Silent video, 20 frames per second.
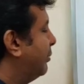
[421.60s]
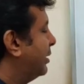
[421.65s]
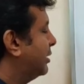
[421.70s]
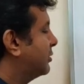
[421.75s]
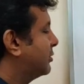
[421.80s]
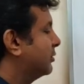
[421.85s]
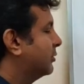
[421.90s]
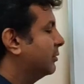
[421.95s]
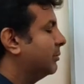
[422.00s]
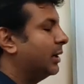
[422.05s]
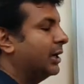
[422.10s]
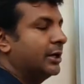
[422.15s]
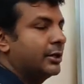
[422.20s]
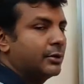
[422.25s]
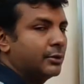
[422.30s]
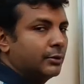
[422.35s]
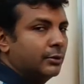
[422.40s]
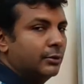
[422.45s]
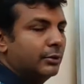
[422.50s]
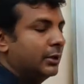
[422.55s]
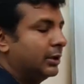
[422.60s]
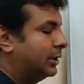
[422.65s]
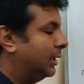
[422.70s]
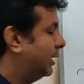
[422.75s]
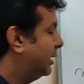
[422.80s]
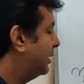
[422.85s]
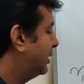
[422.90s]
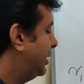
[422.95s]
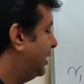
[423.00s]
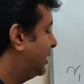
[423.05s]
plus 2 by 2,
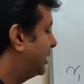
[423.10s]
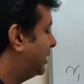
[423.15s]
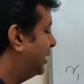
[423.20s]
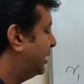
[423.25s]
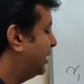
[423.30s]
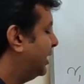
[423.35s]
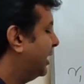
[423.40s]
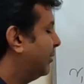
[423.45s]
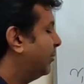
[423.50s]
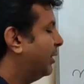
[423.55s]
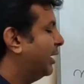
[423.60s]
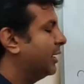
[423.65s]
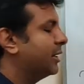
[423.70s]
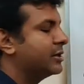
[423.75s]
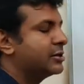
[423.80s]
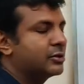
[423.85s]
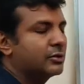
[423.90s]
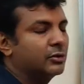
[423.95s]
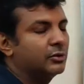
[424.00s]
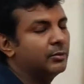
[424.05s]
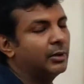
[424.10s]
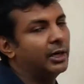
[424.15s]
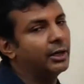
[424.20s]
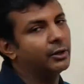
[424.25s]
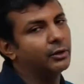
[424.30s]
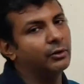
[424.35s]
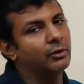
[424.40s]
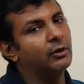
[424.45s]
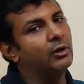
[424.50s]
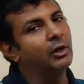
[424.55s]
that is 6, and 10 minus 2 by
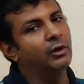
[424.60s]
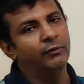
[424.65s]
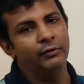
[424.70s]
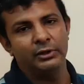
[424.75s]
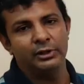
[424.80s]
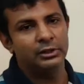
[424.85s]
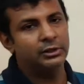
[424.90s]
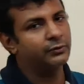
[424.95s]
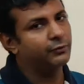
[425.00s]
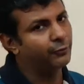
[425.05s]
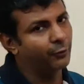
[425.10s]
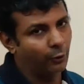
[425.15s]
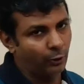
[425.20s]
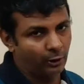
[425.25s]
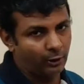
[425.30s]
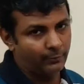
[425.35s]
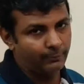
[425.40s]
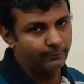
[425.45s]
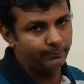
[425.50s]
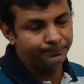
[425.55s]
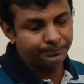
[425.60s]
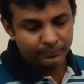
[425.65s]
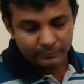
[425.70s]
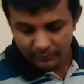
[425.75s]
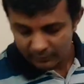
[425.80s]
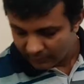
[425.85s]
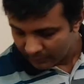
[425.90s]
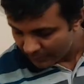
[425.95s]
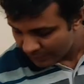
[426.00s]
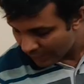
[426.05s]
2, which is 4.
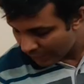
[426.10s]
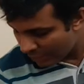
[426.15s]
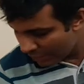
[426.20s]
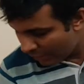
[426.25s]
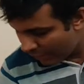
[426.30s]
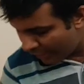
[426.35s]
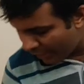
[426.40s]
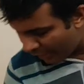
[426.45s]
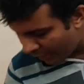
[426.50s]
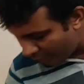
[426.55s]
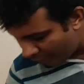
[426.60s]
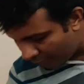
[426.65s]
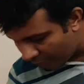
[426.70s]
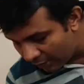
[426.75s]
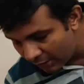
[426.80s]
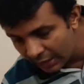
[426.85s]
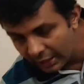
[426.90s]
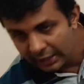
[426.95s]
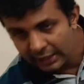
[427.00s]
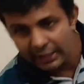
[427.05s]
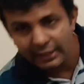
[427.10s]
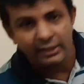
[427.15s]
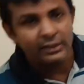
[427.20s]
Now let